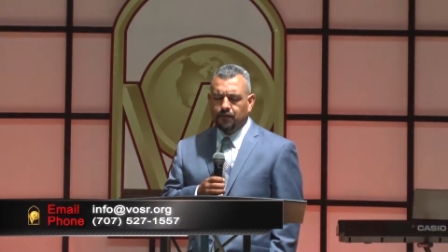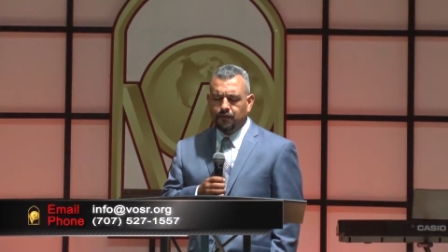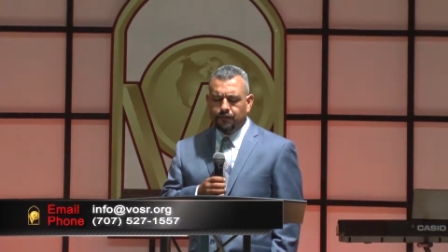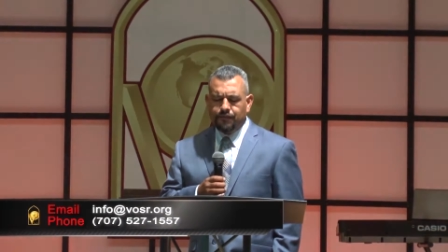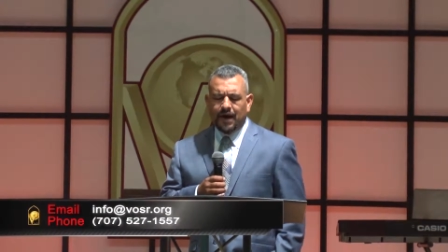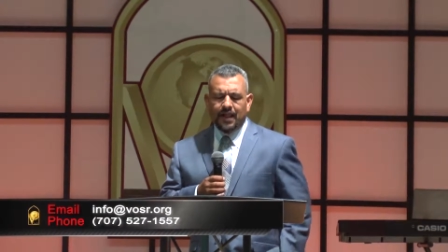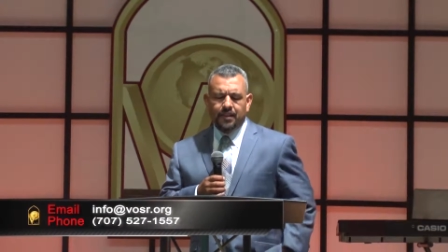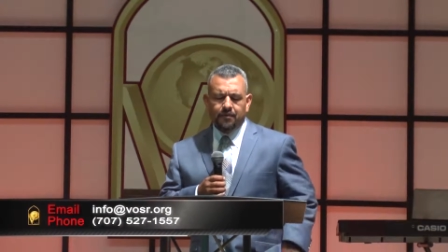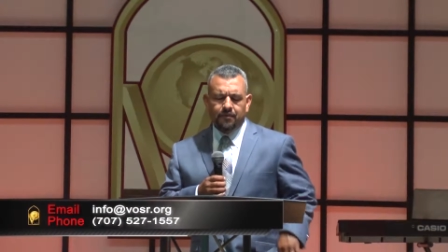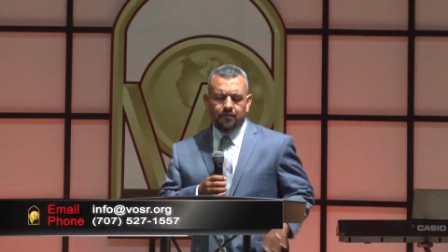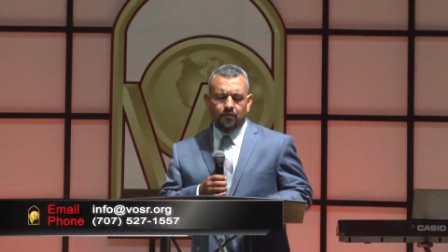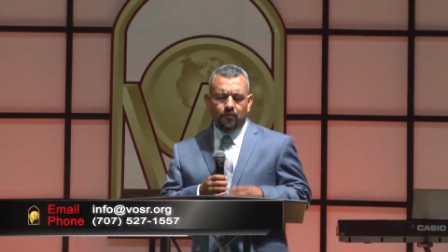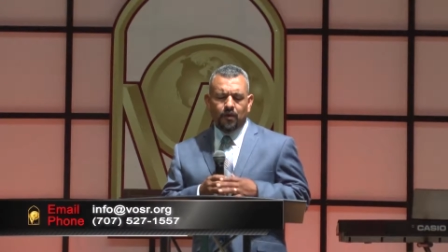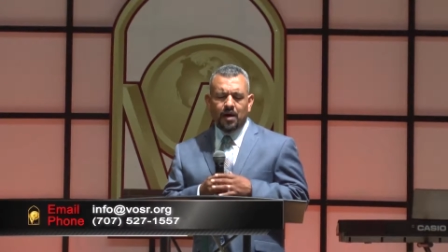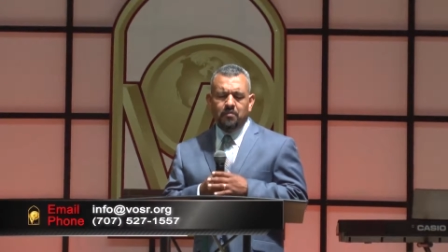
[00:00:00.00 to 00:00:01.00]
Father,
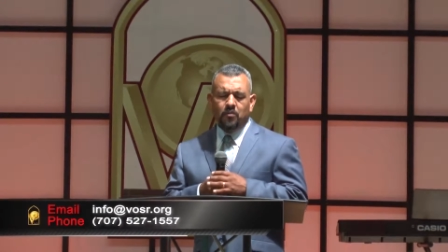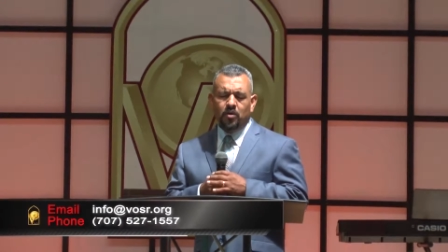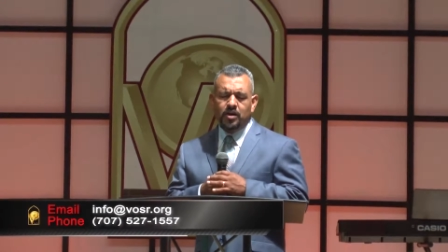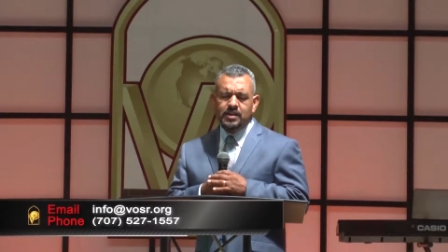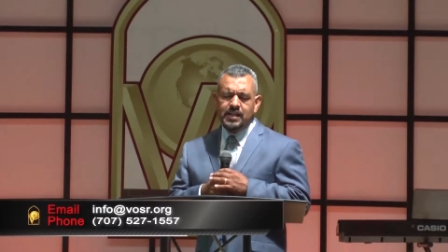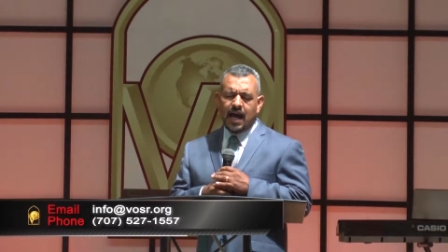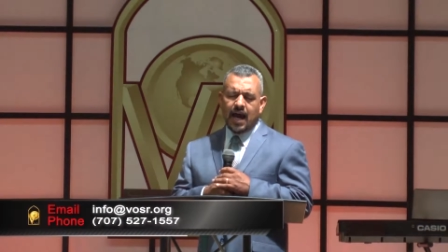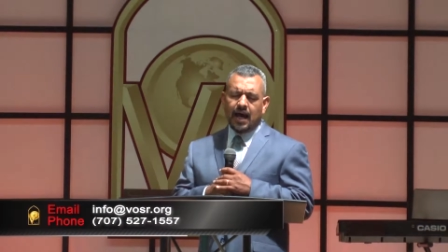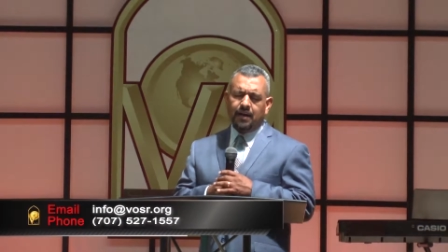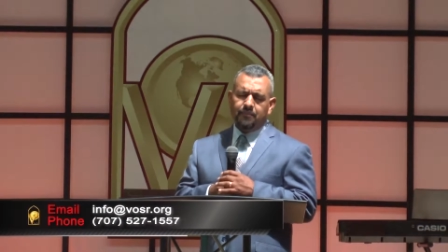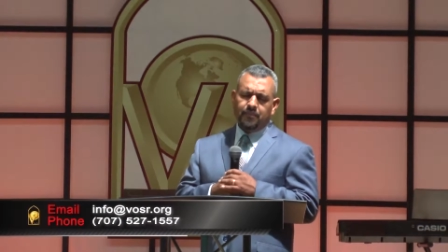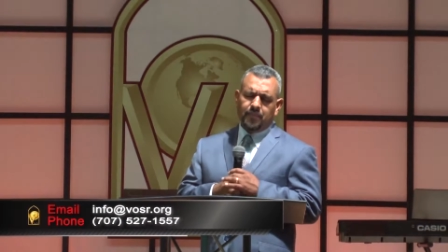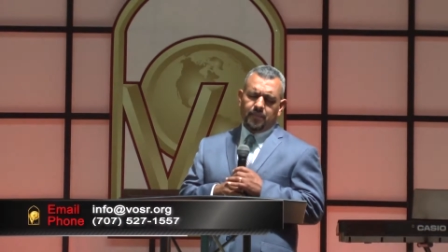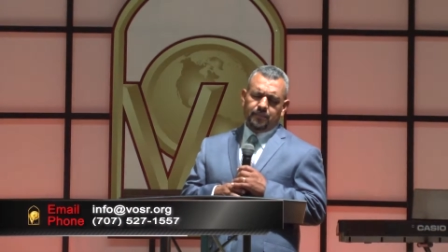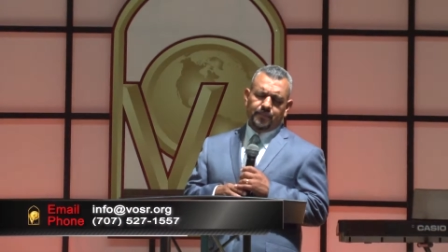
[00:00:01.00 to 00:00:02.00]
one more time,
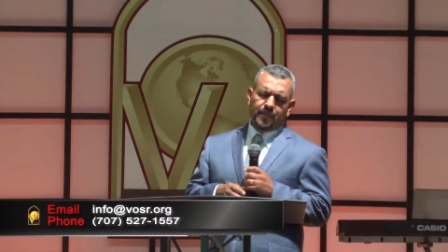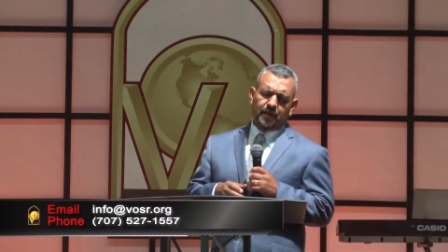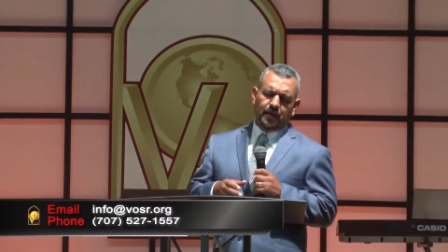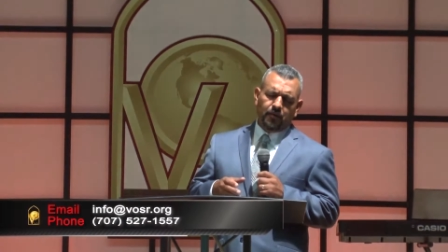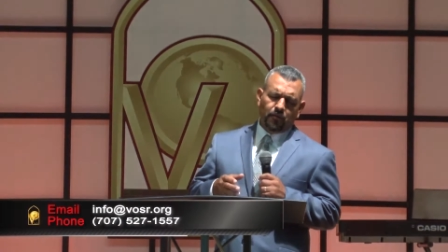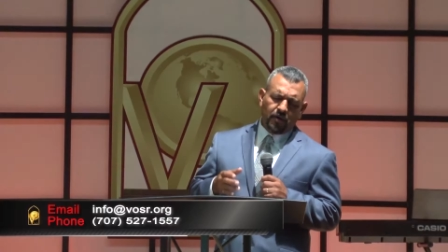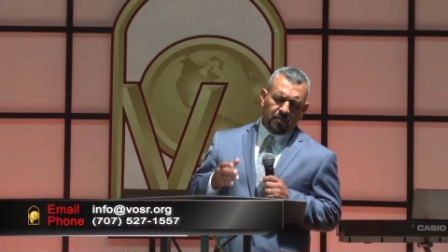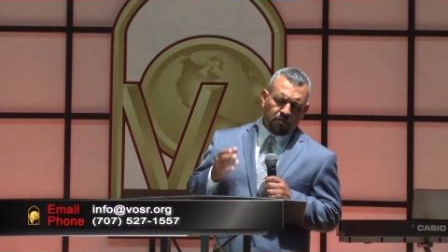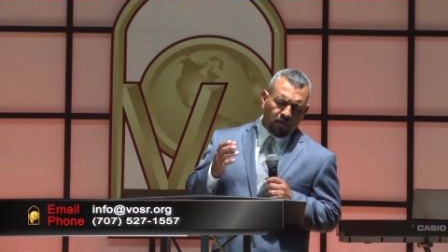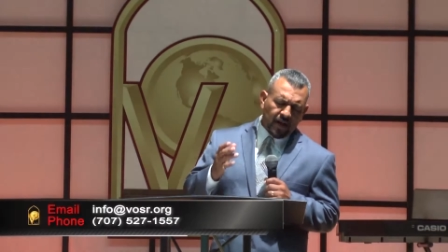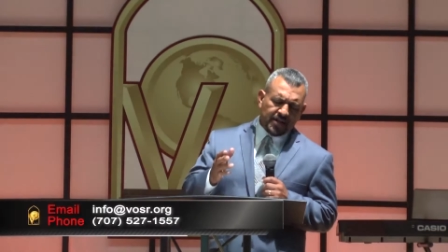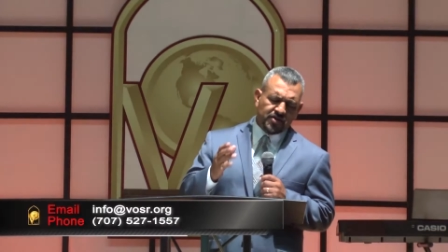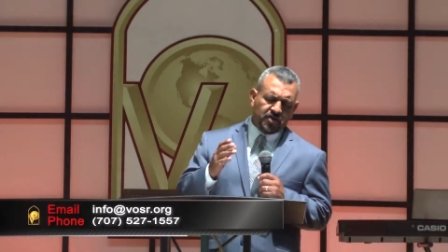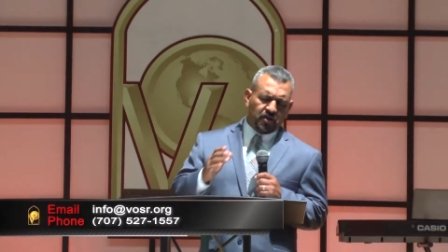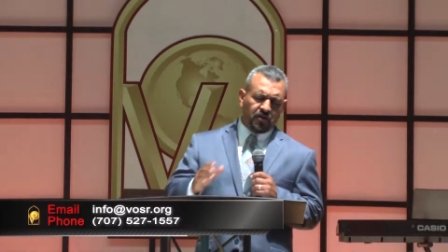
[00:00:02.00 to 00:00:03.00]
we
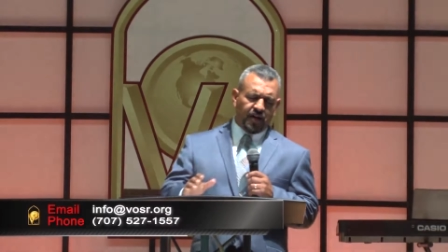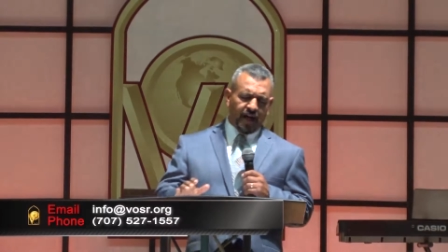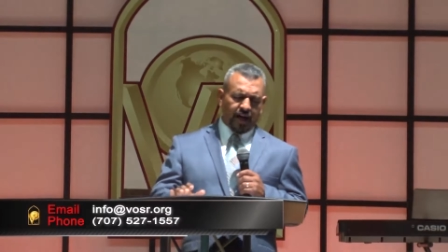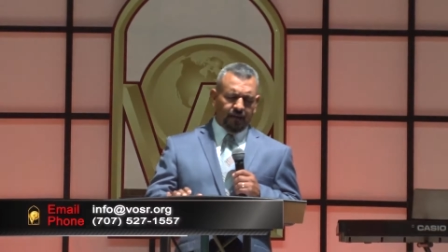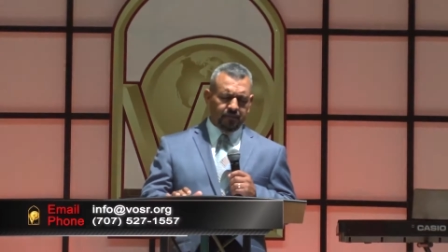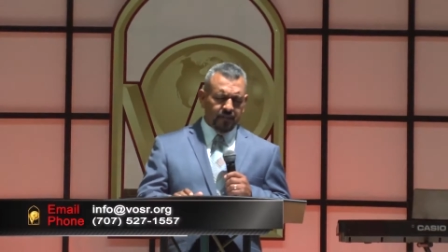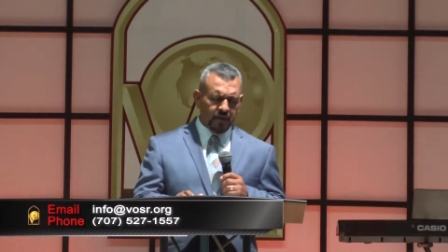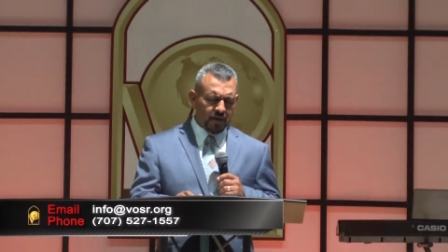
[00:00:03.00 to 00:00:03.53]
bless your name.